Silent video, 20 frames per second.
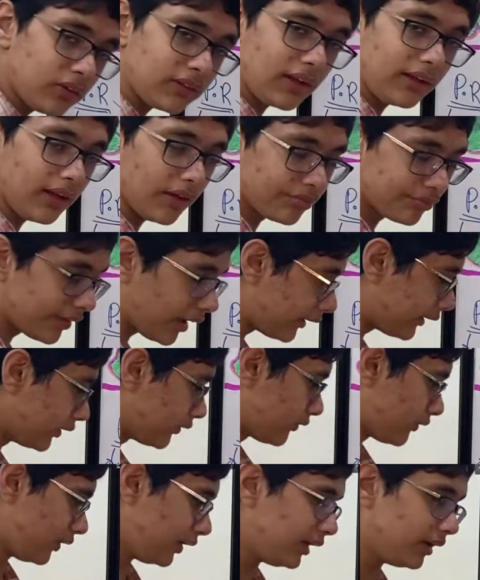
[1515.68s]
the left that you
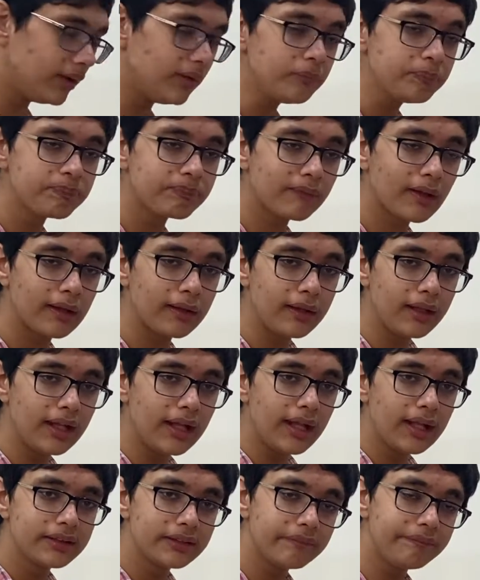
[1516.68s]
see,
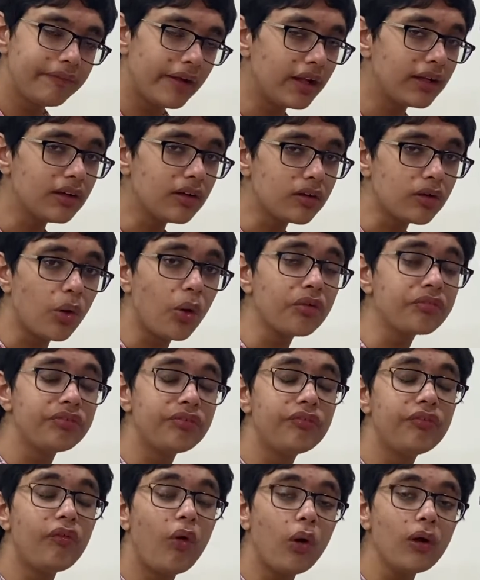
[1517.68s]
the parent rock
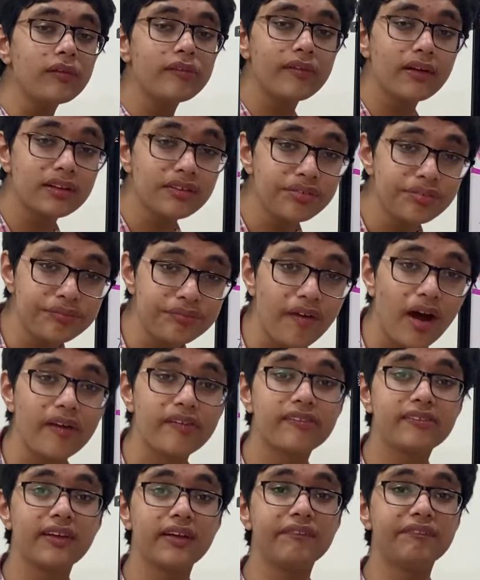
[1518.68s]
falls at a
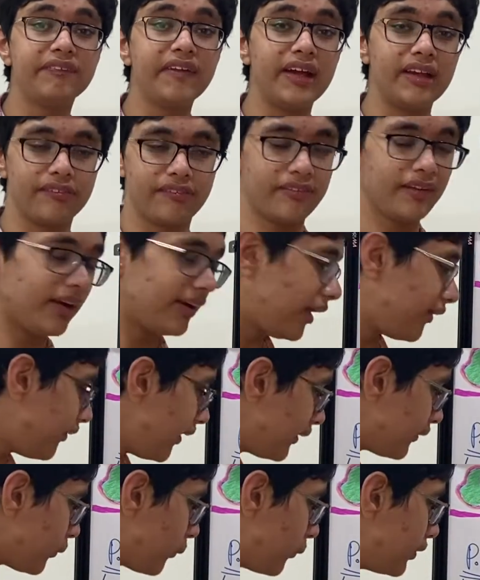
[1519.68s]
faster pace. And as I
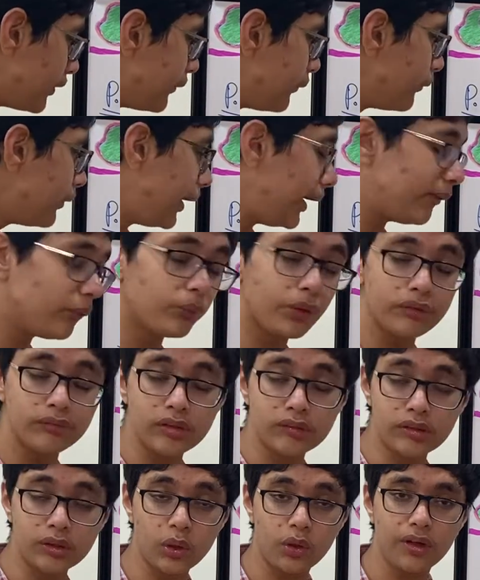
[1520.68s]
told you when we
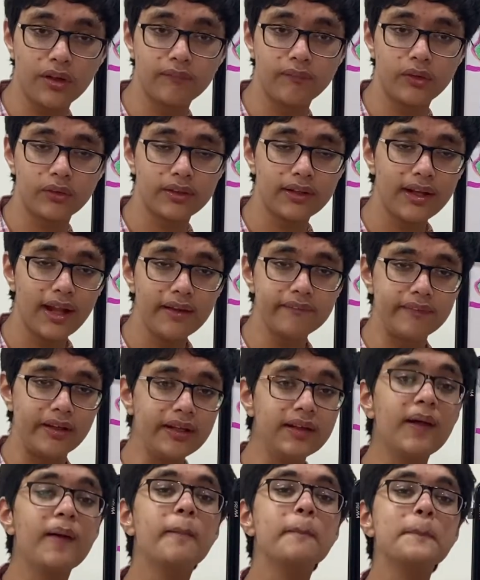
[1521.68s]
were talking about climate,
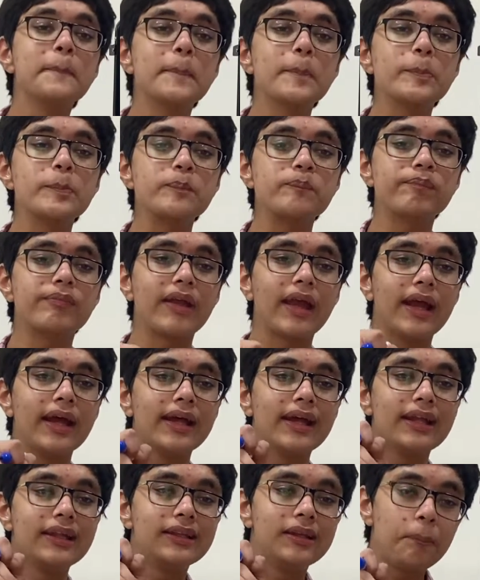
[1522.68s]

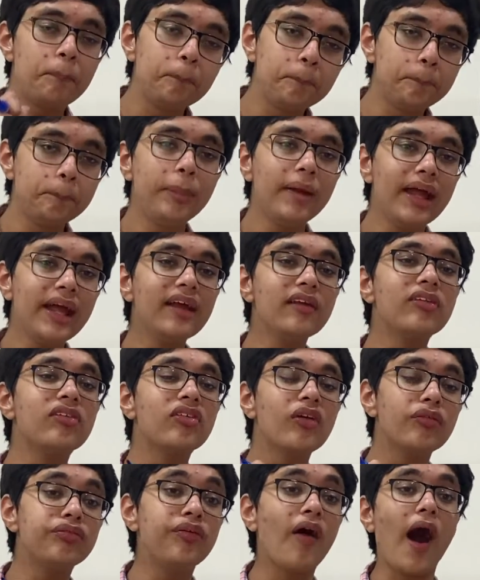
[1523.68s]
the pace
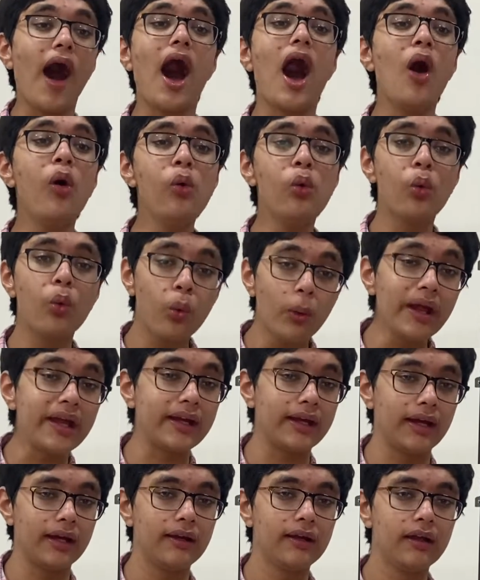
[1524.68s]
of how
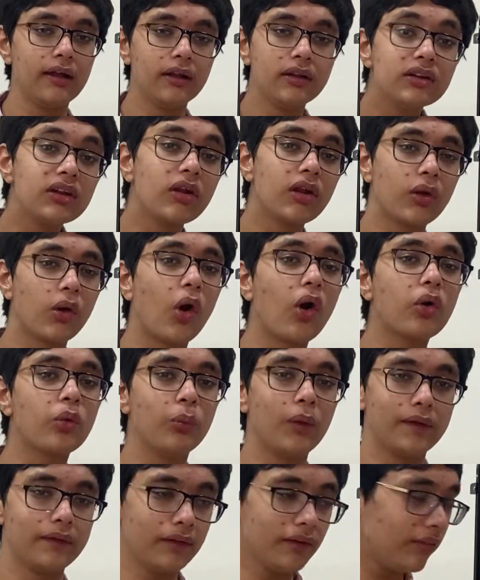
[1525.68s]
quick the rock
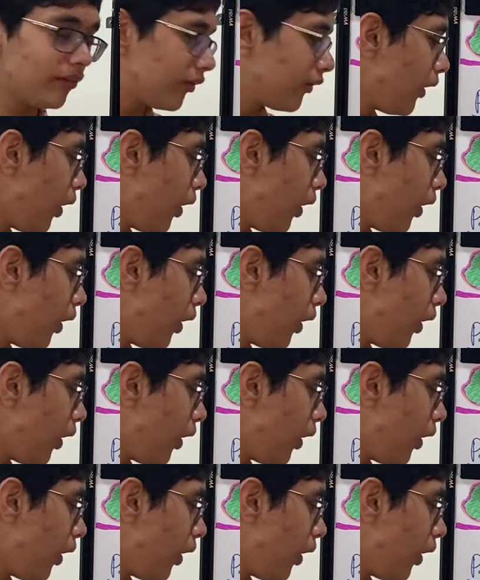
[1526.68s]
weathers